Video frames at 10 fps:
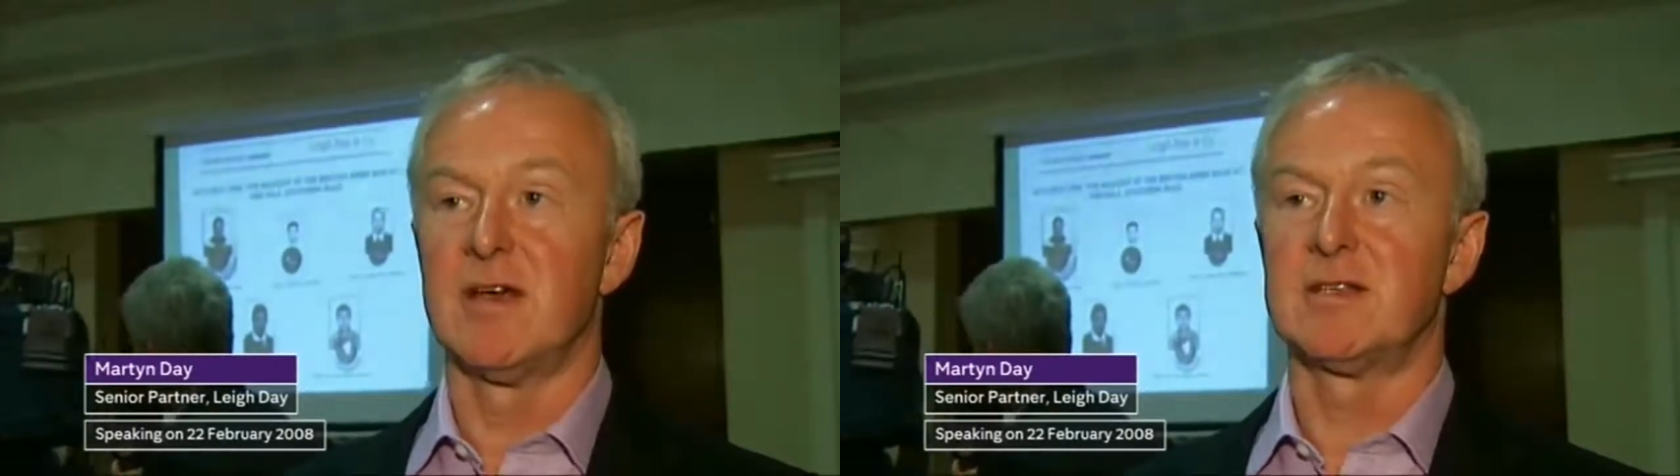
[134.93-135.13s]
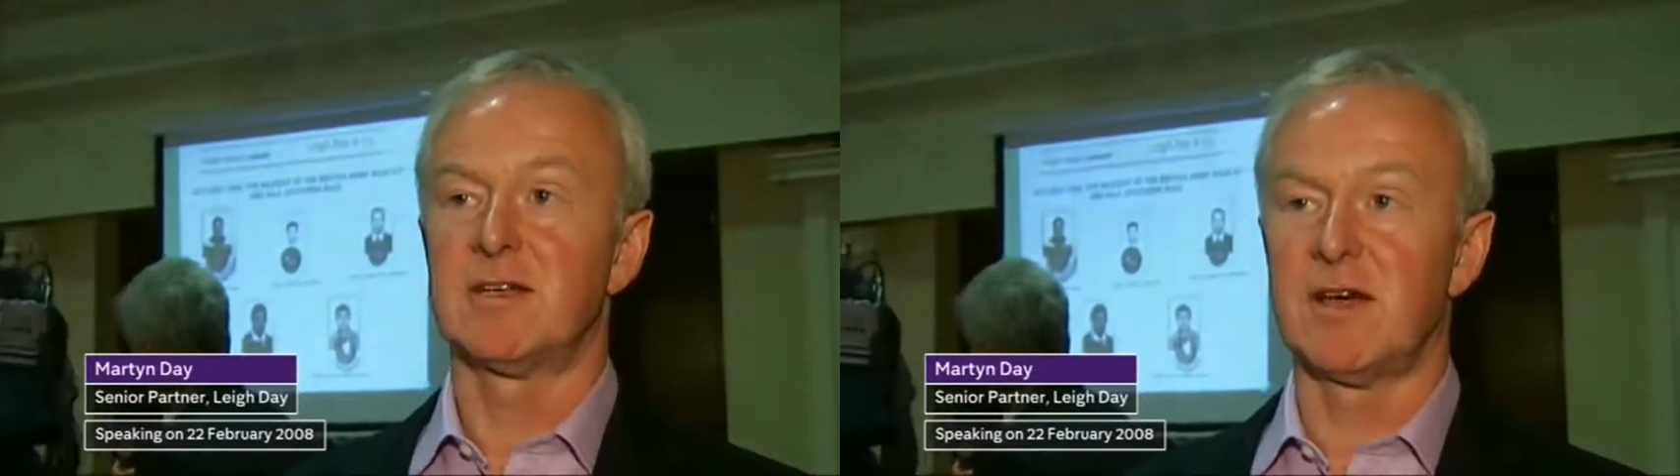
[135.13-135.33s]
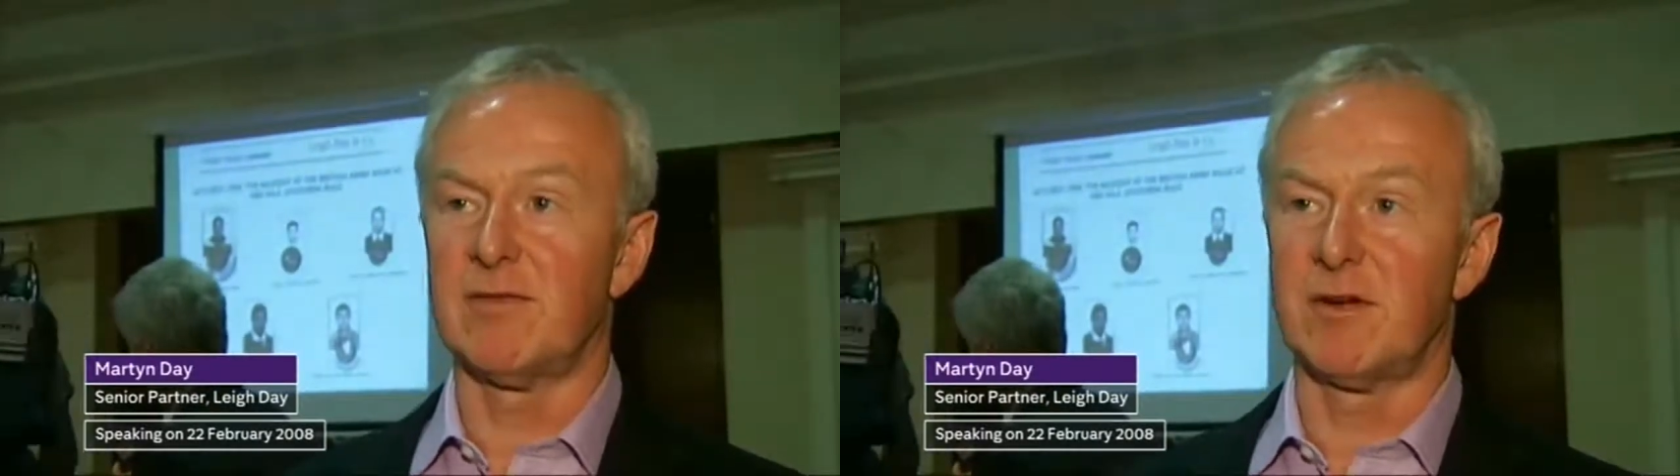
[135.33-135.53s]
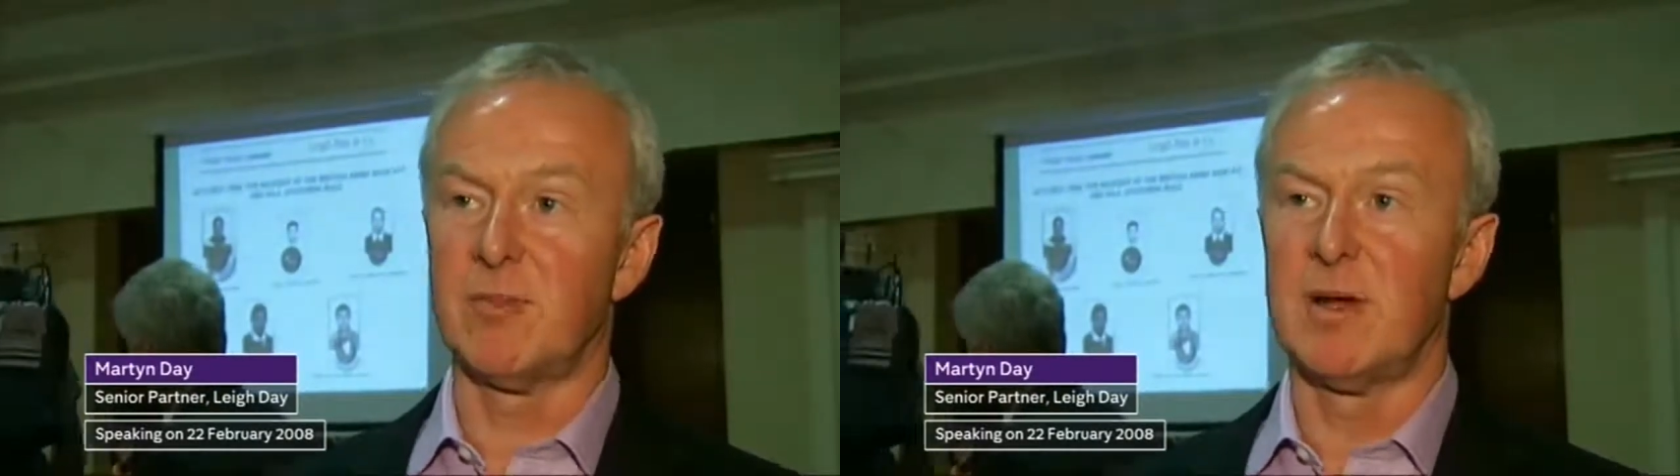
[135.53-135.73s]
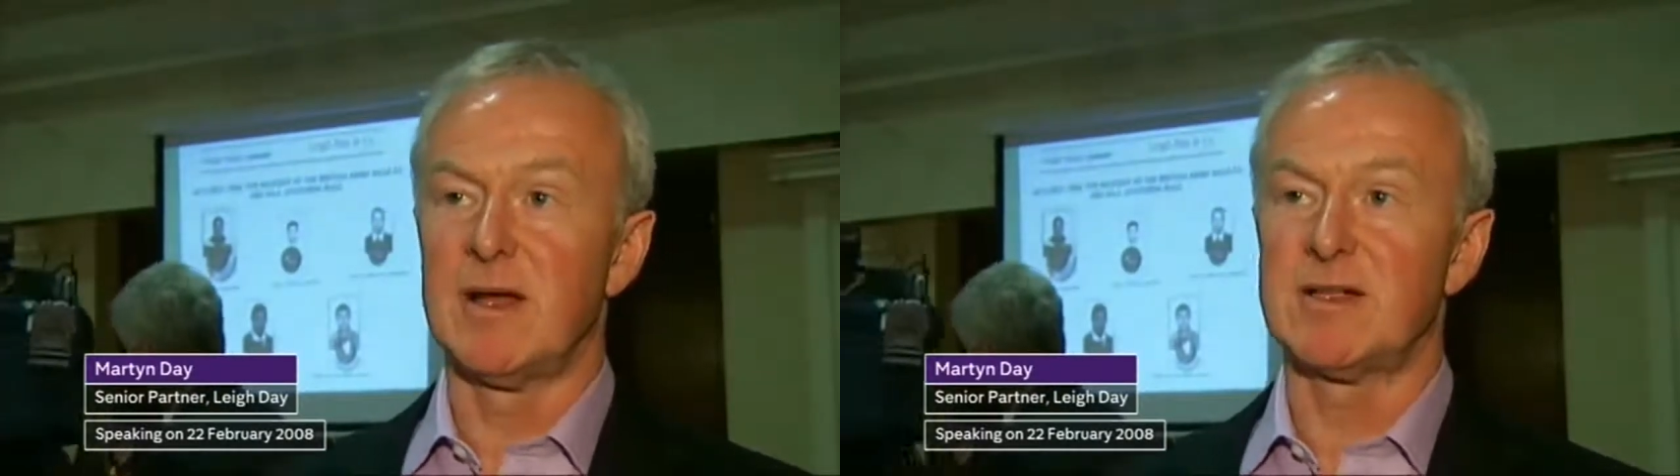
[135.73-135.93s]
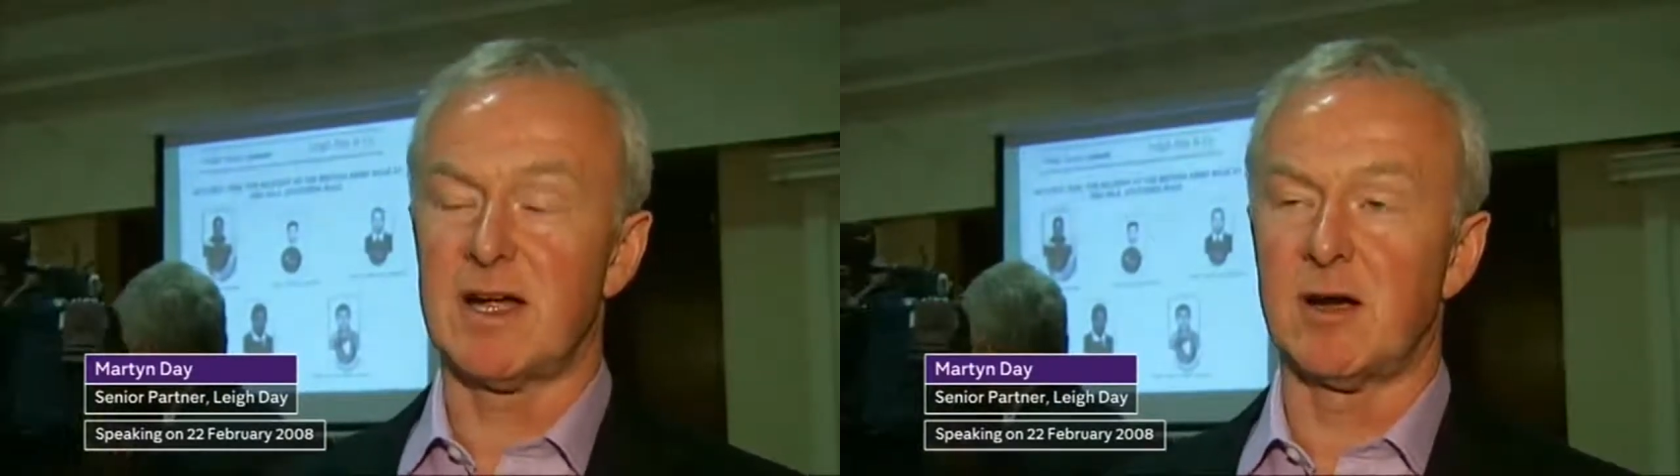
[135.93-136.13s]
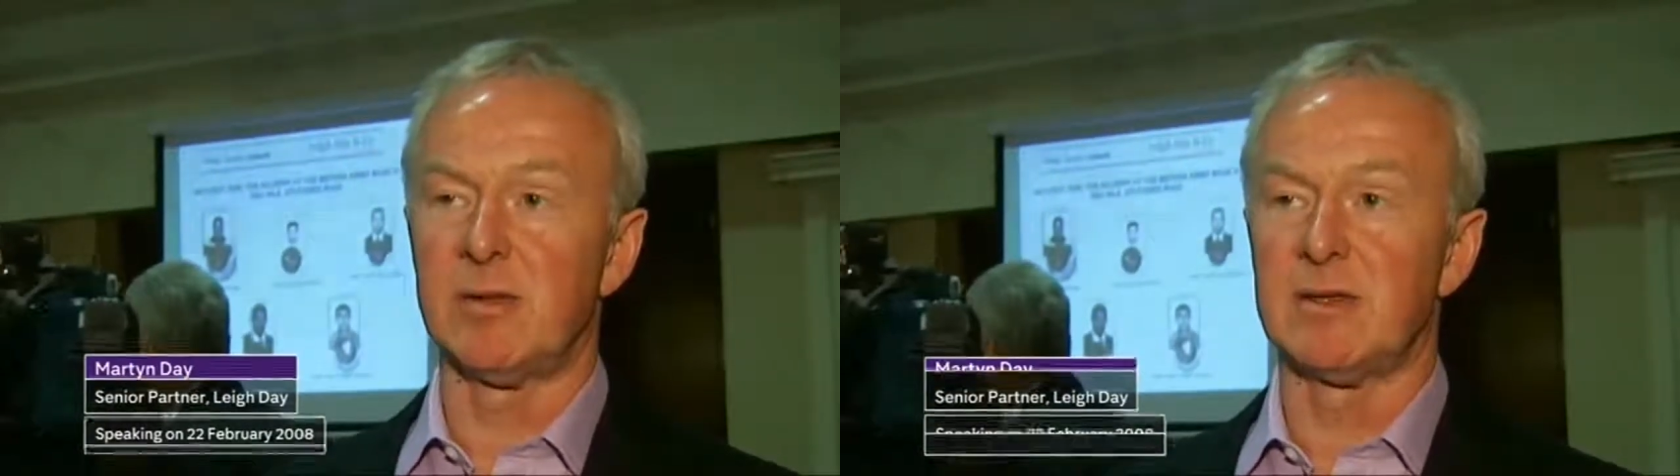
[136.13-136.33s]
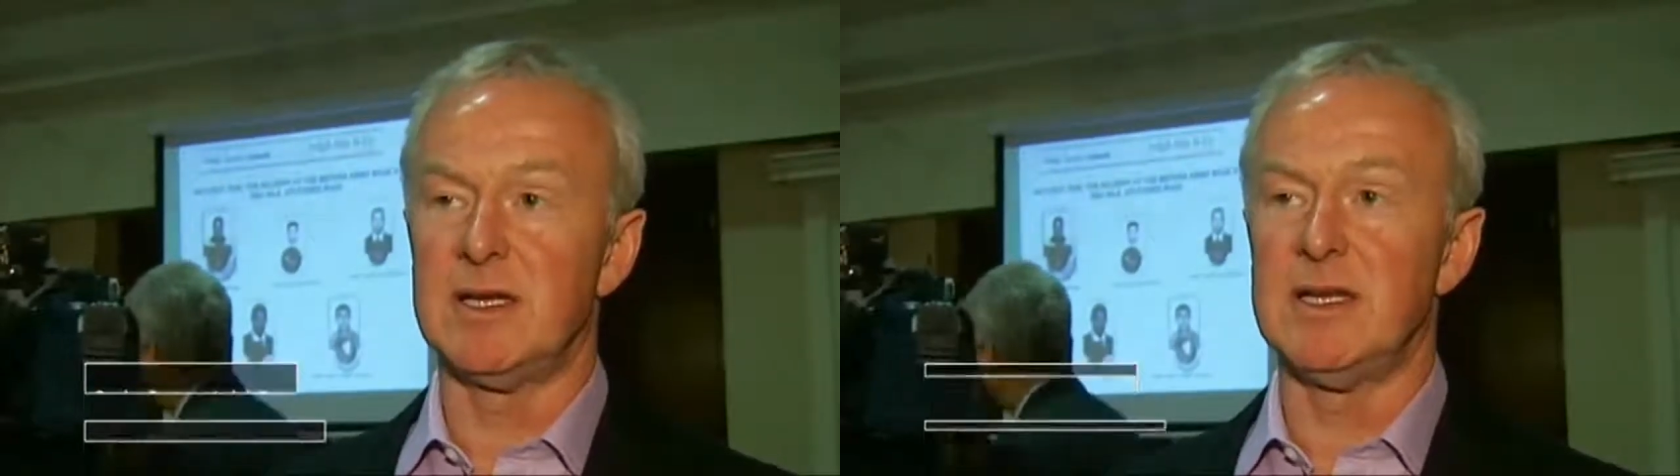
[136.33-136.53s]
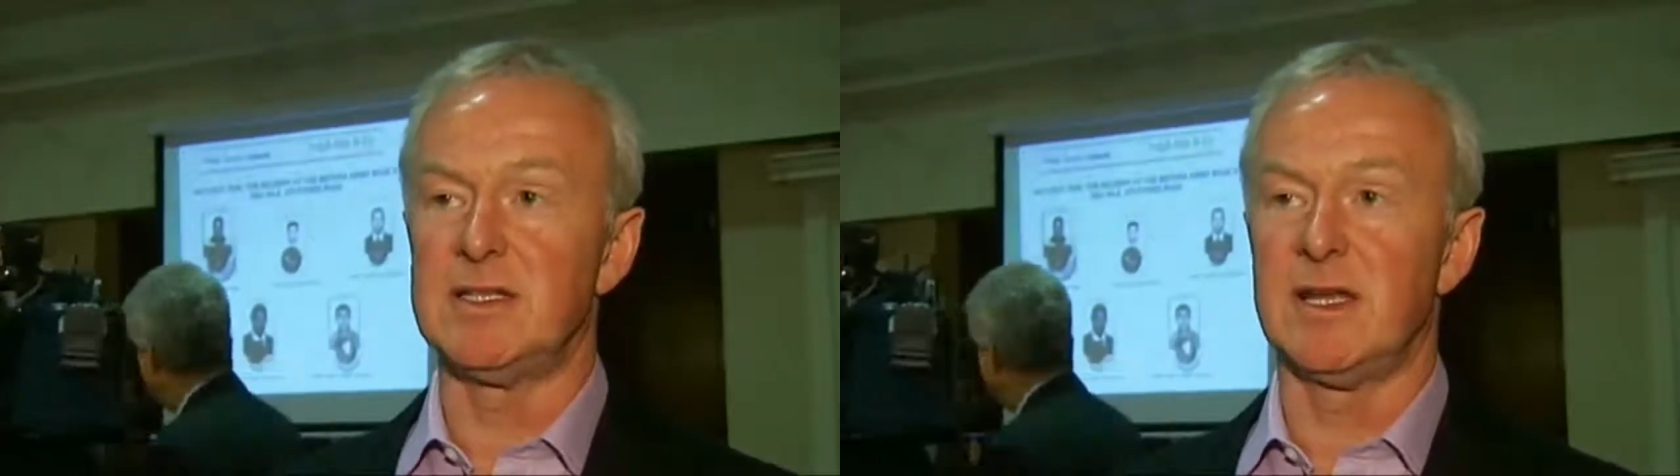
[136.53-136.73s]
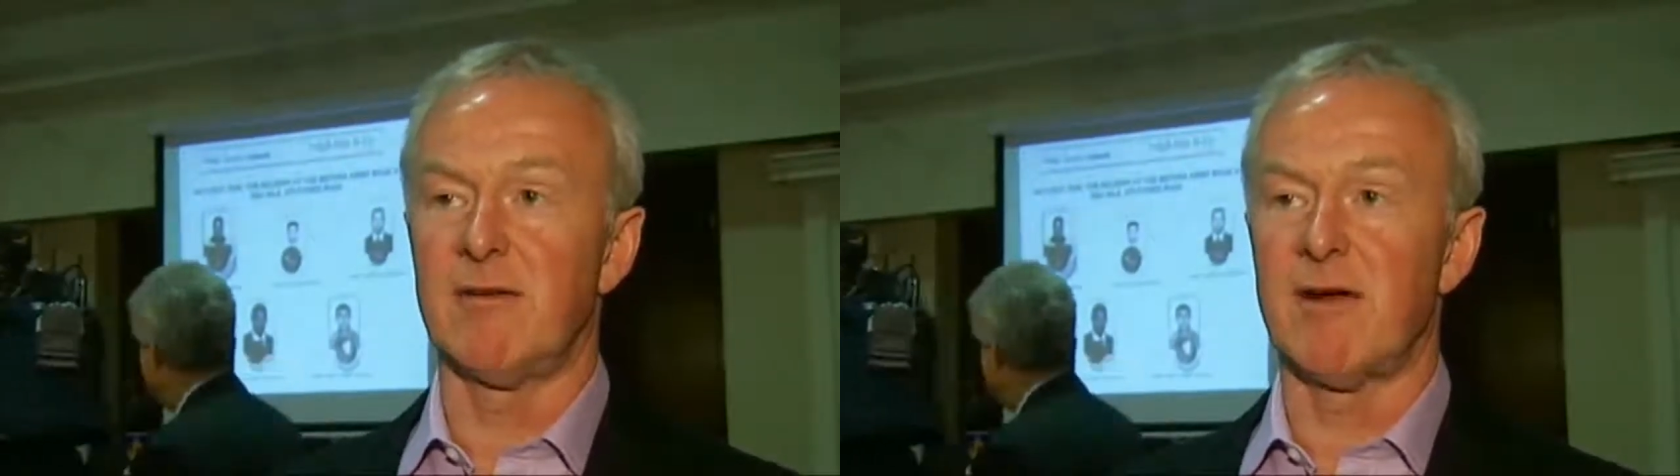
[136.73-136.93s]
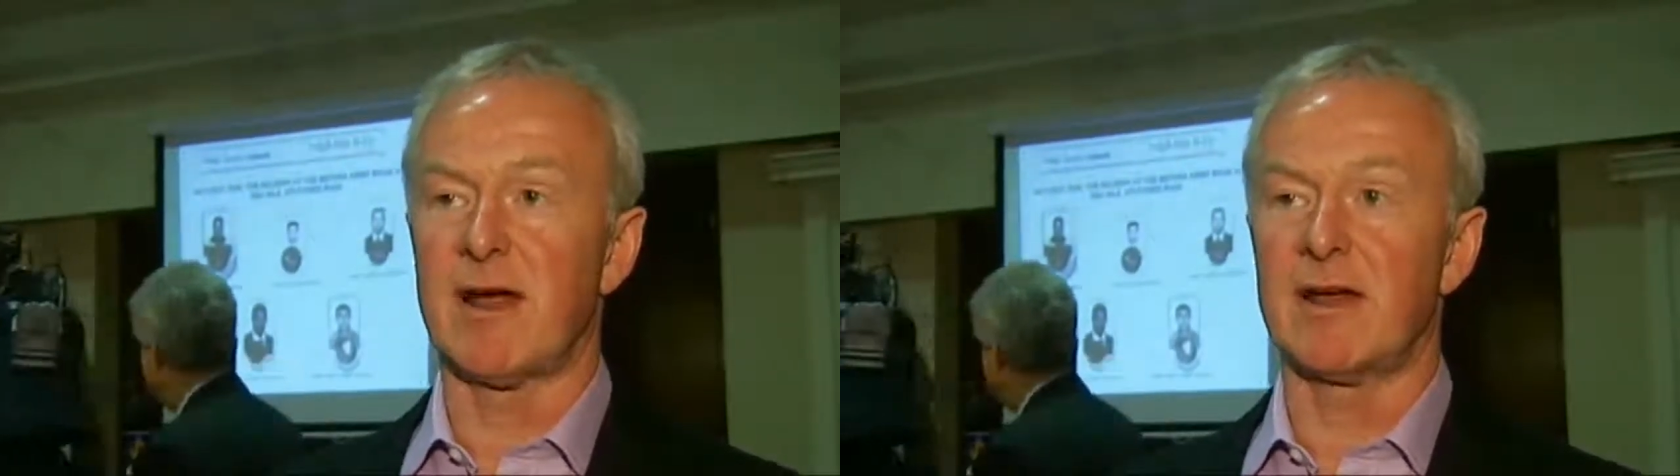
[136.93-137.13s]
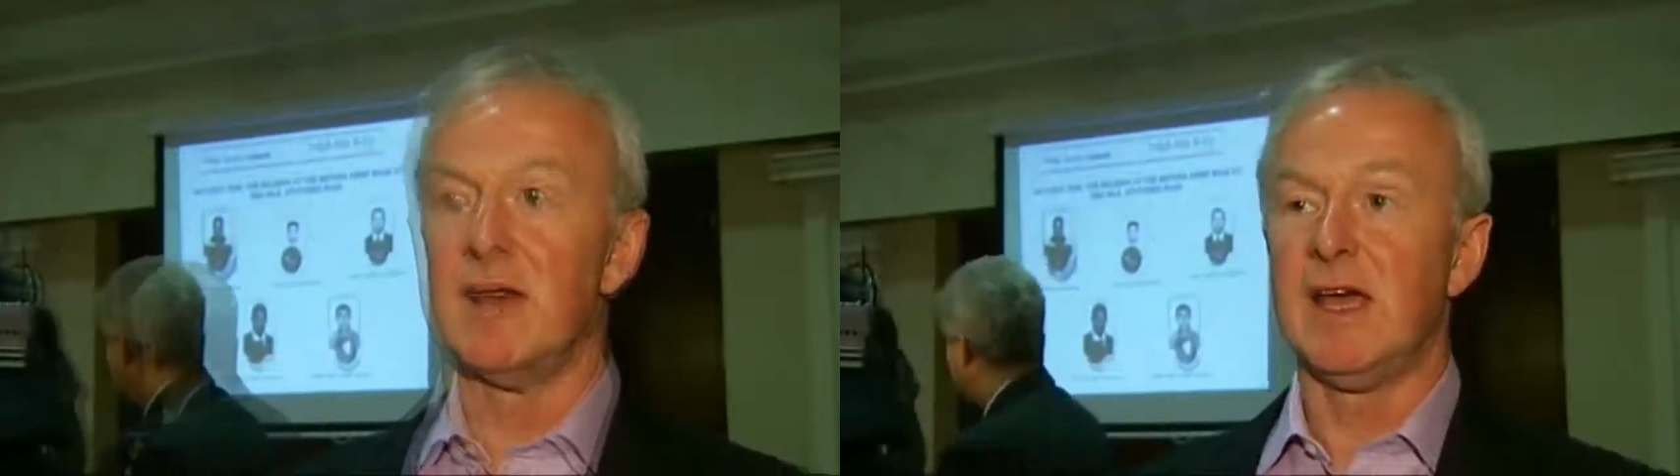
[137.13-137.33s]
to cover up terrible deeds in Iraq.